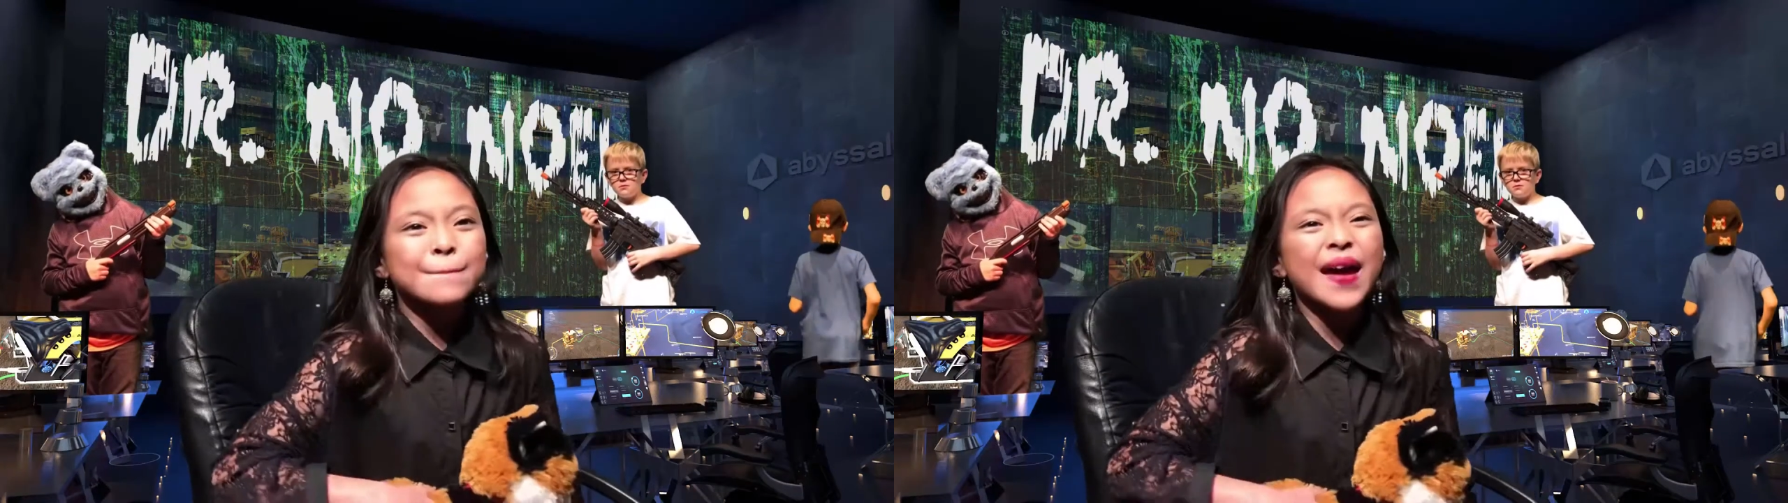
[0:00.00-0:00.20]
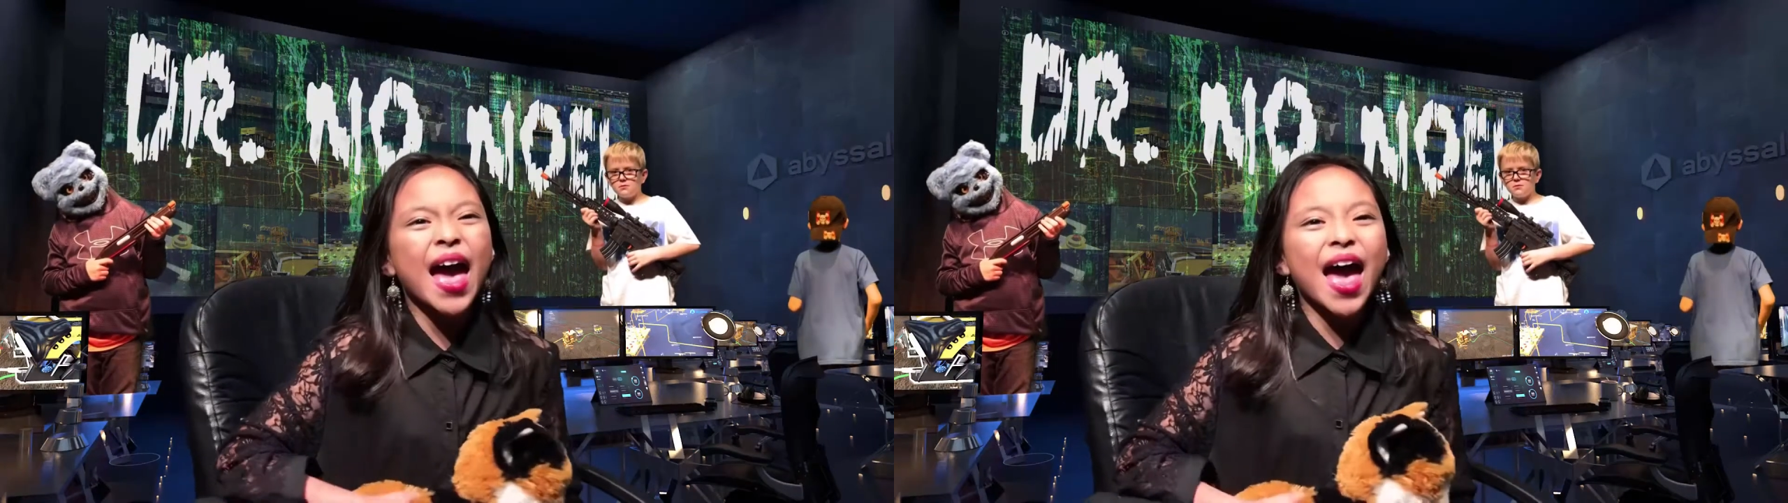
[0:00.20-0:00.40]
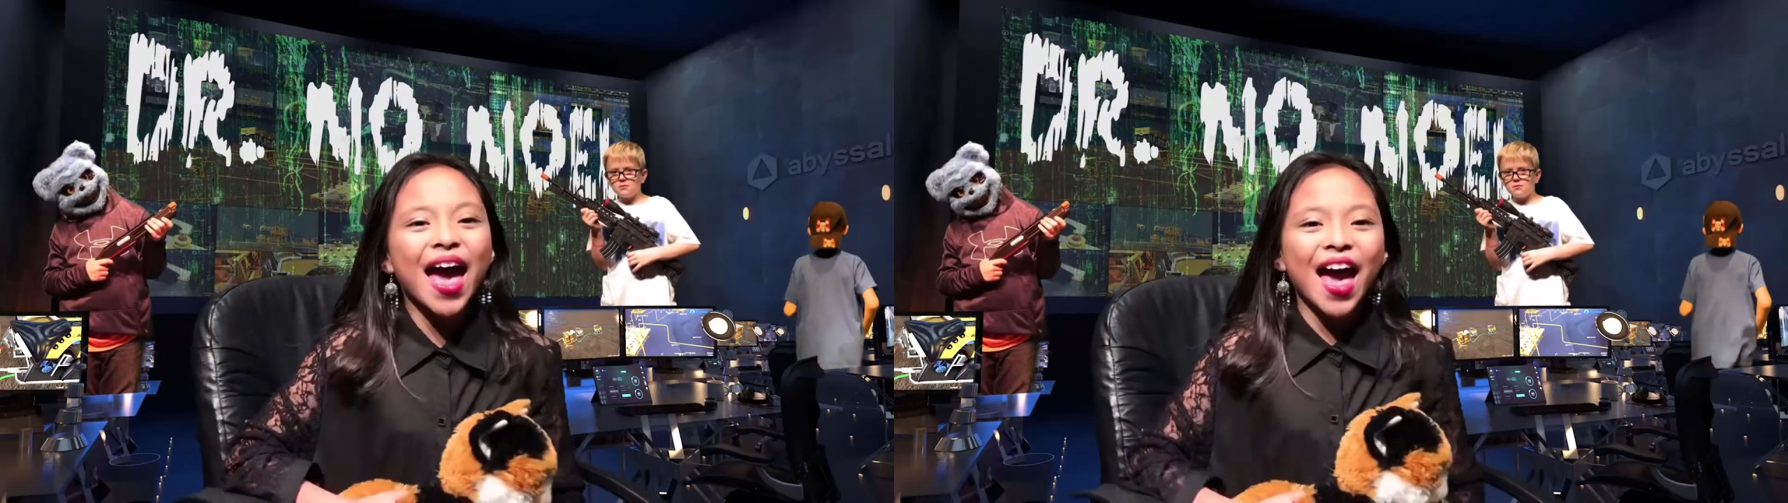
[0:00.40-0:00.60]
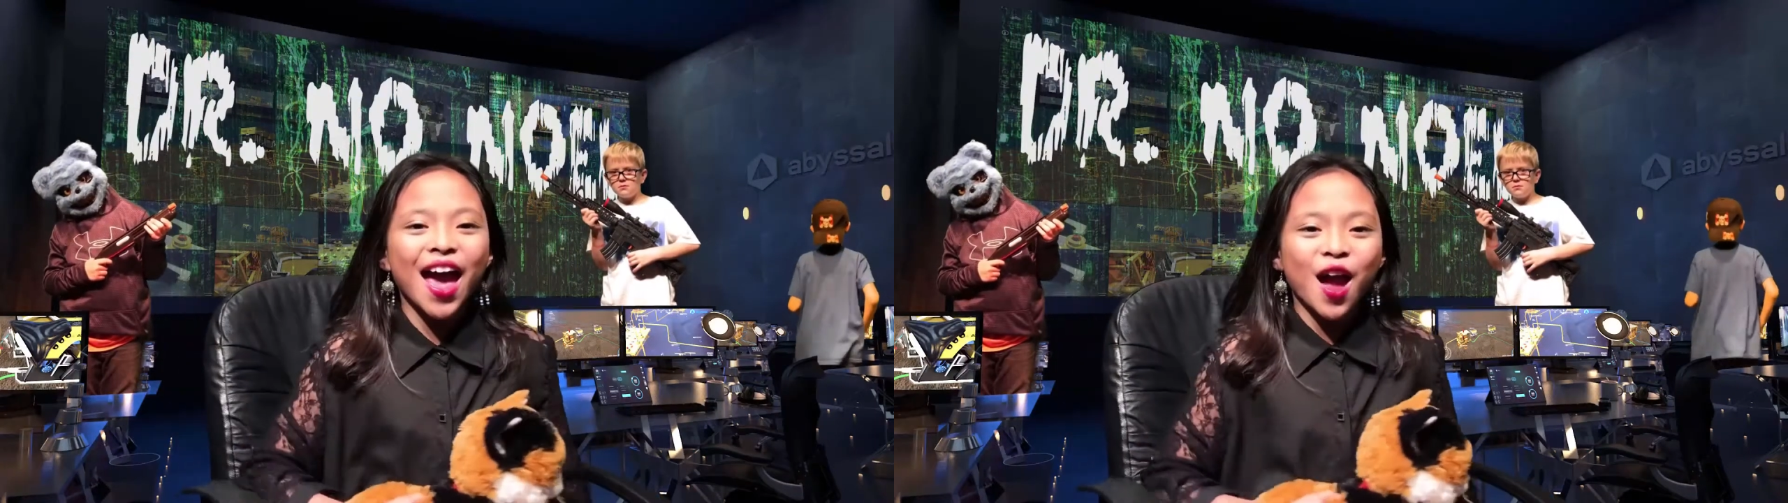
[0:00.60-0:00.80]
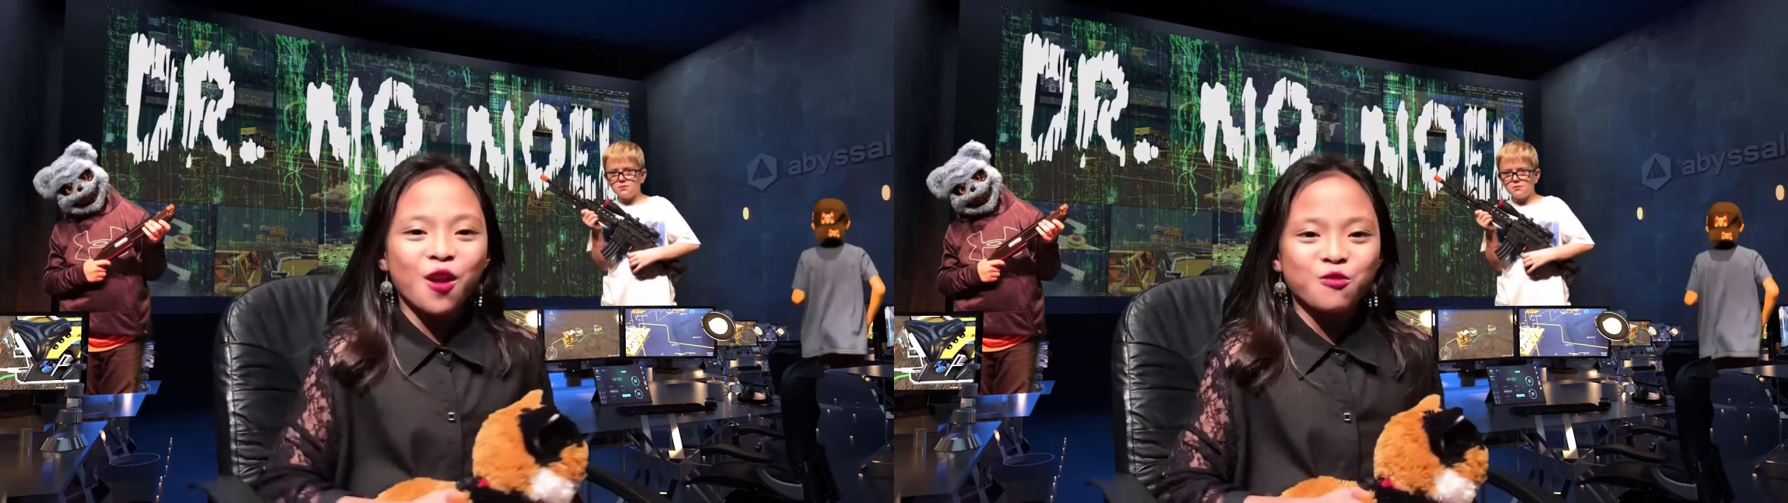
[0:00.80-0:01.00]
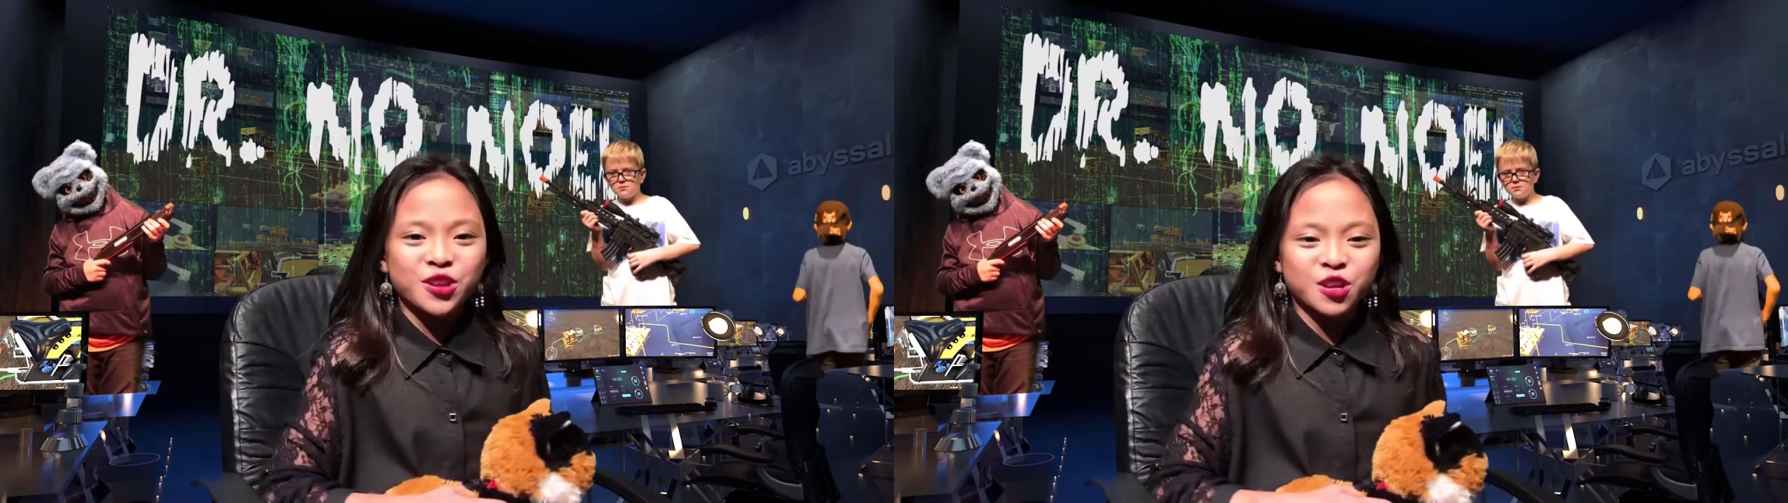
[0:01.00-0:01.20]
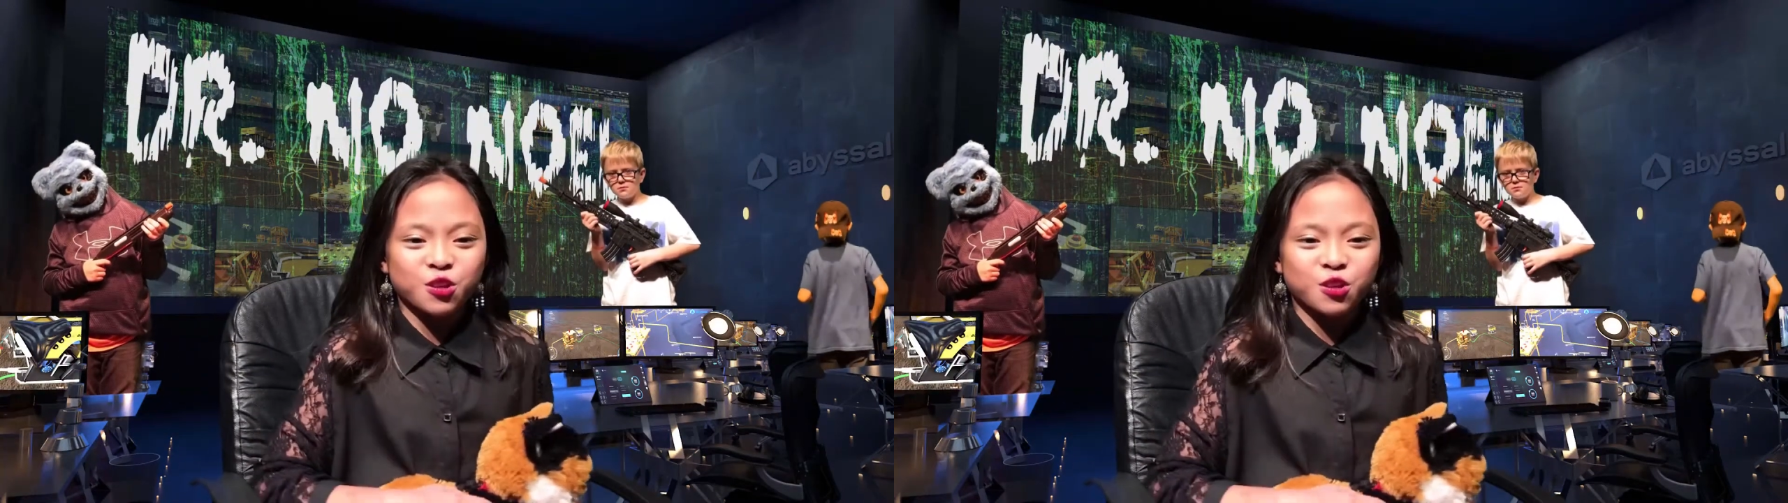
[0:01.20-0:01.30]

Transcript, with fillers: Merry